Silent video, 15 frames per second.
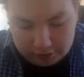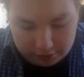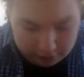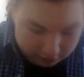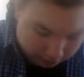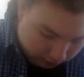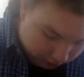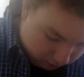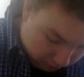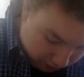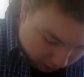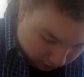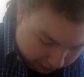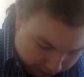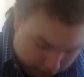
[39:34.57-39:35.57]
either going to be
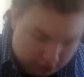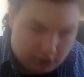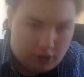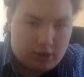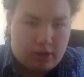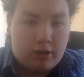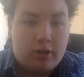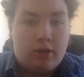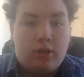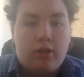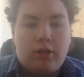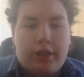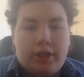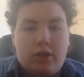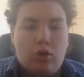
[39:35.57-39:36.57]
like a
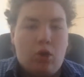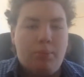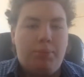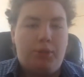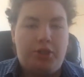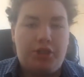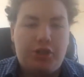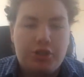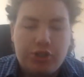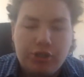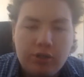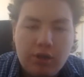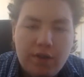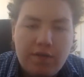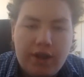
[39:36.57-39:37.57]

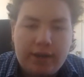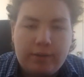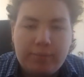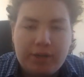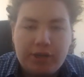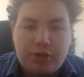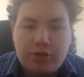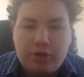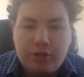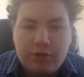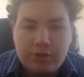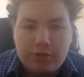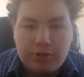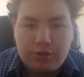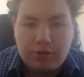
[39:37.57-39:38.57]
compilation of
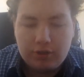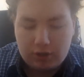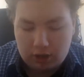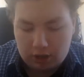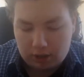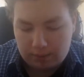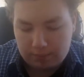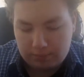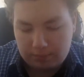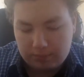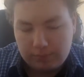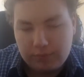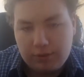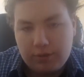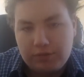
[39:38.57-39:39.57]
animations,
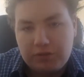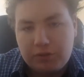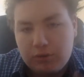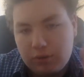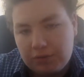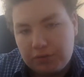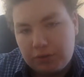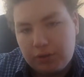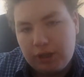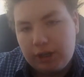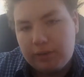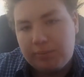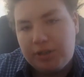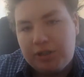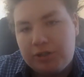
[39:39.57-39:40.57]
of good
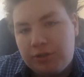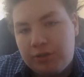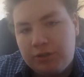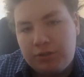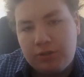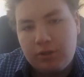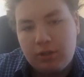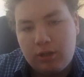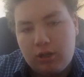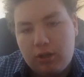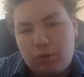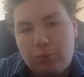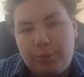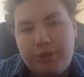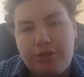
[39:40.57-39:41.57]
animations,
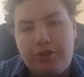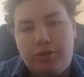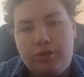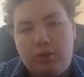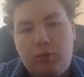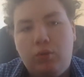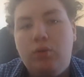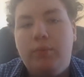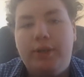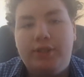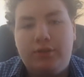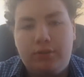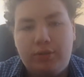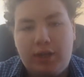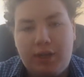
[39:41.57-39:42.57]
which always
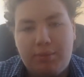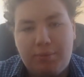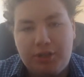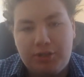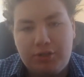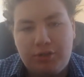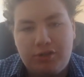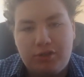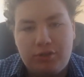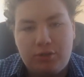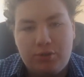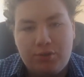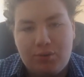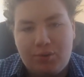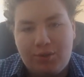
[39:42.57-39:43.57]
good animations are so
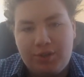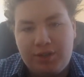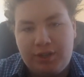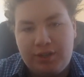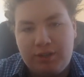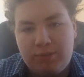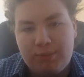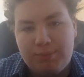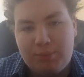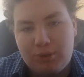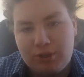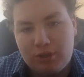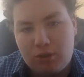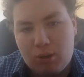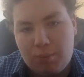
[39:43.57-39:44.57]
short that they need to be put
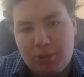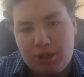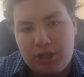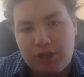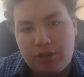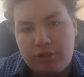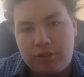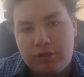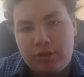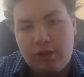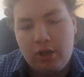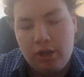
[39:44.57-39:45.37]
in compilations,